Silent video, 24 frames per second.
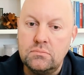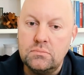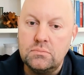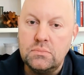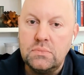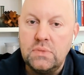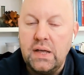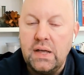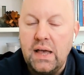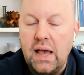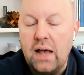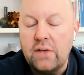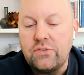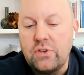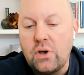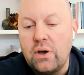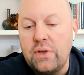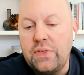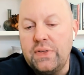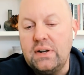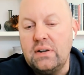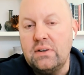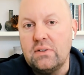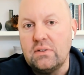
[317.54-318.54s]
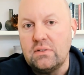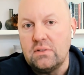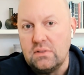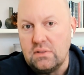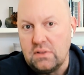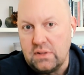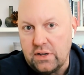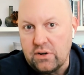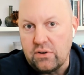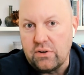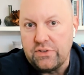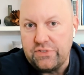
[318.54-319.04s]
Yeah, so I think
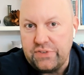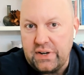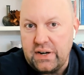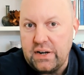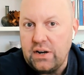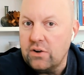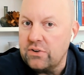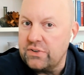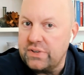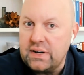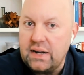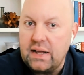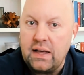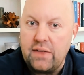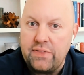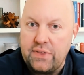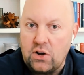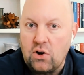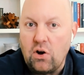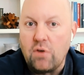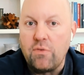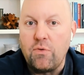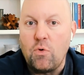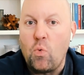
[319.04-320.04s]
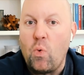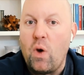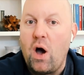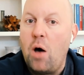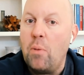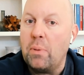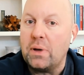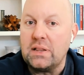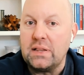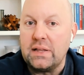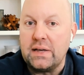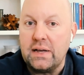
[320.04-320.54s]
literally sitting here today, I think
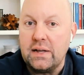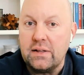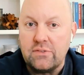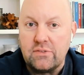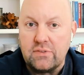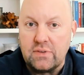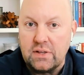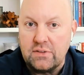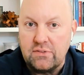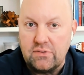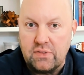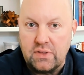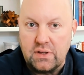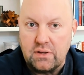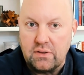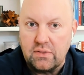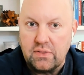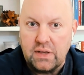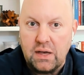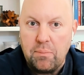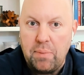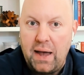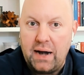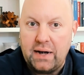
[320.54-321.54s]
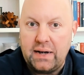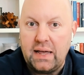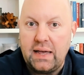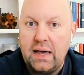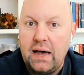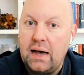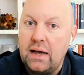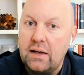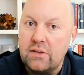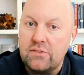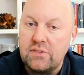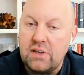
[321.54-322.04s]
overwhelmingly it's the impact
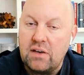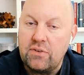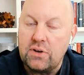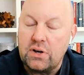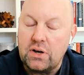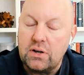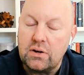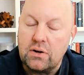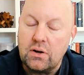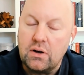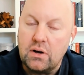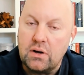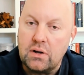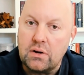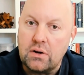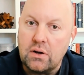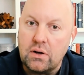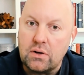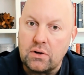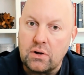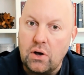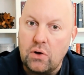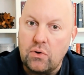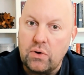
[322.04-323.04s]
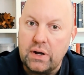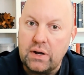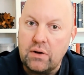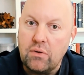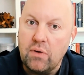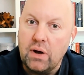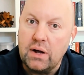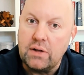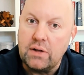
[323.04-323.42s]
AI is having on coding, right?